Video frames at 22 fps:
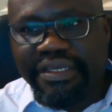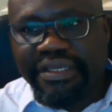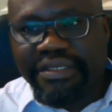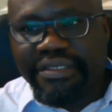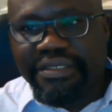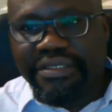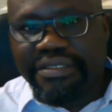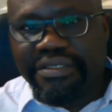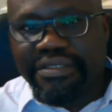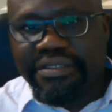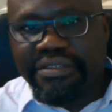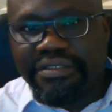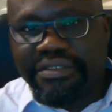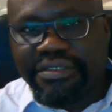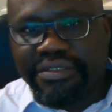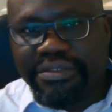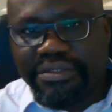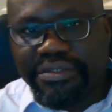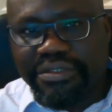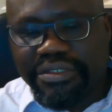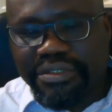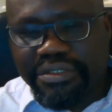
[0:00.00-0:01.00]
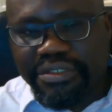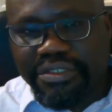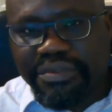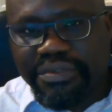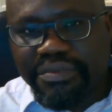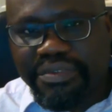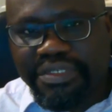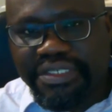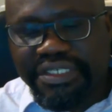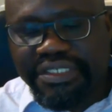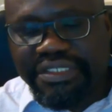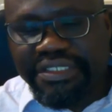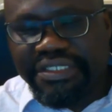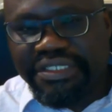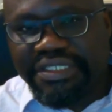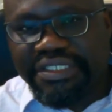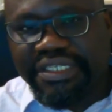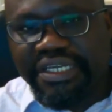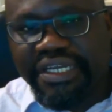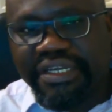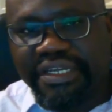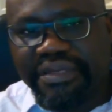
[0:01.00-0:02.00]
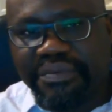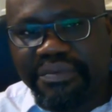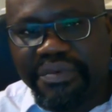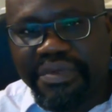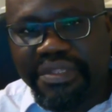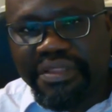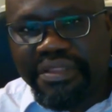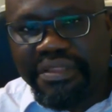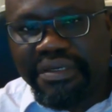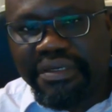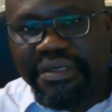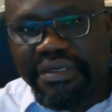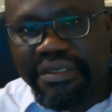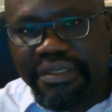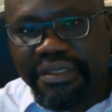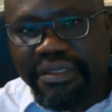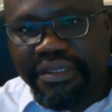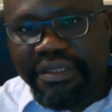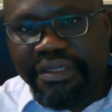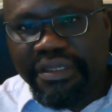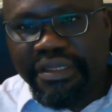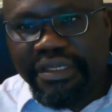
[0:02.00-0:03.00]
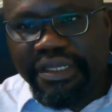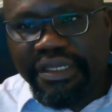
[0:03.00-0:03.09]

then your doctor would then decide whether